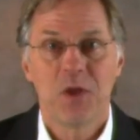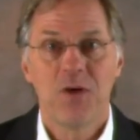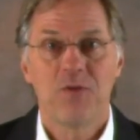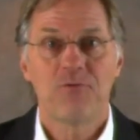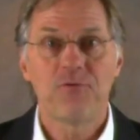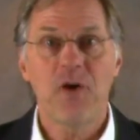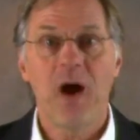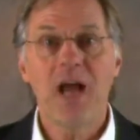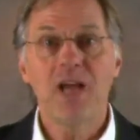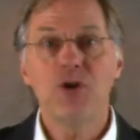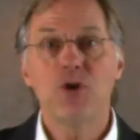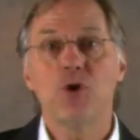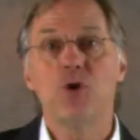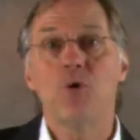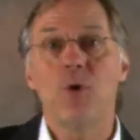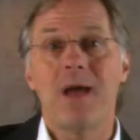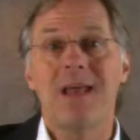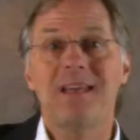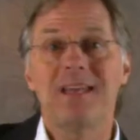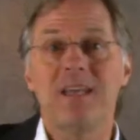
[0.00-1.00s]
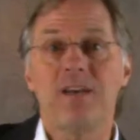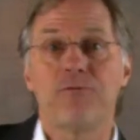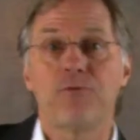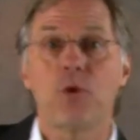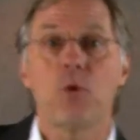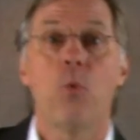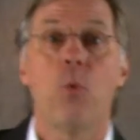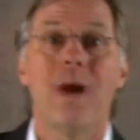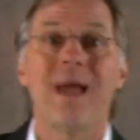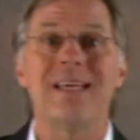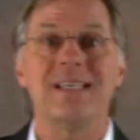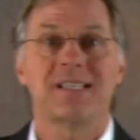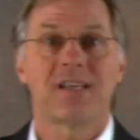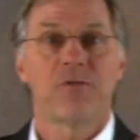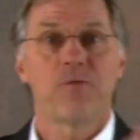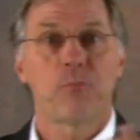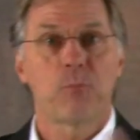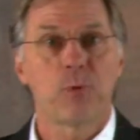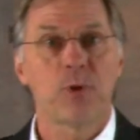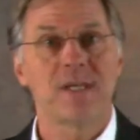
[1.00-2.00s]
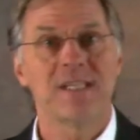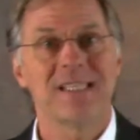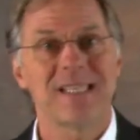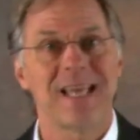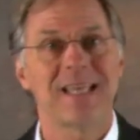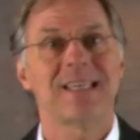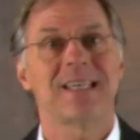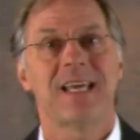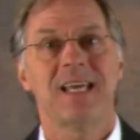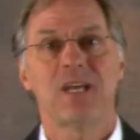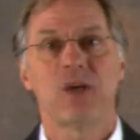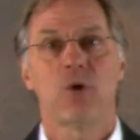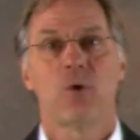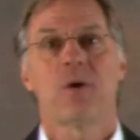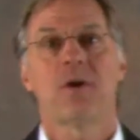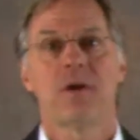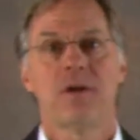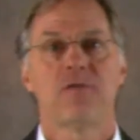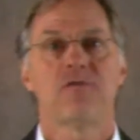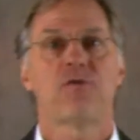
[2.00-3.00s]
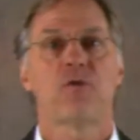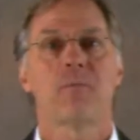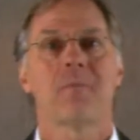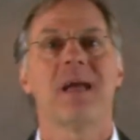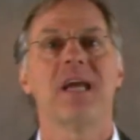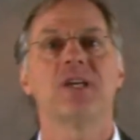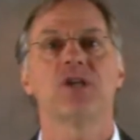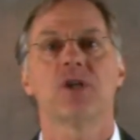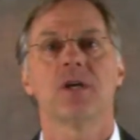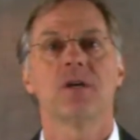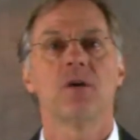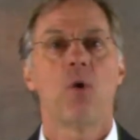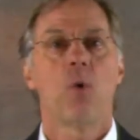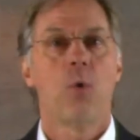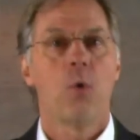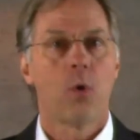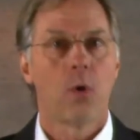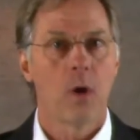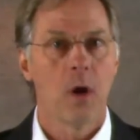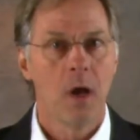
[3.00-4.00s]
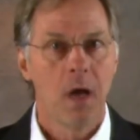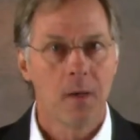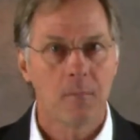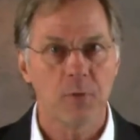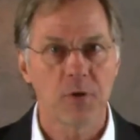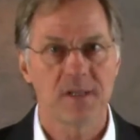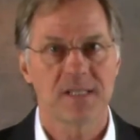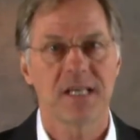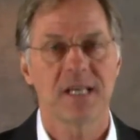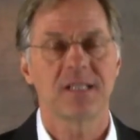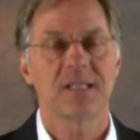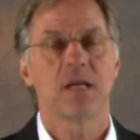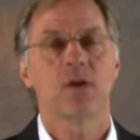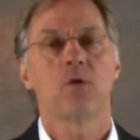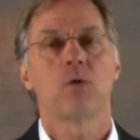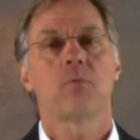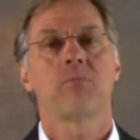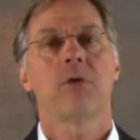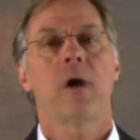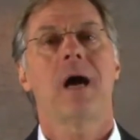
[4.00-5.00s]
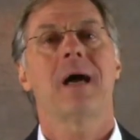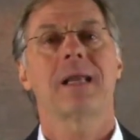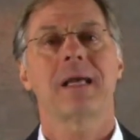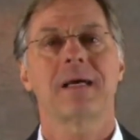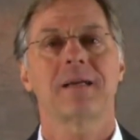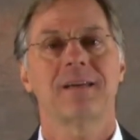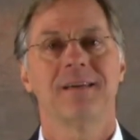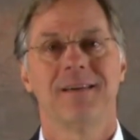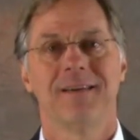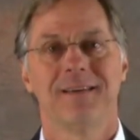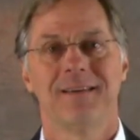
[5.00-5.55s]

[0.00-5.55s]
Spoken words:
Find new and different ways of presenting your information or presenting your product.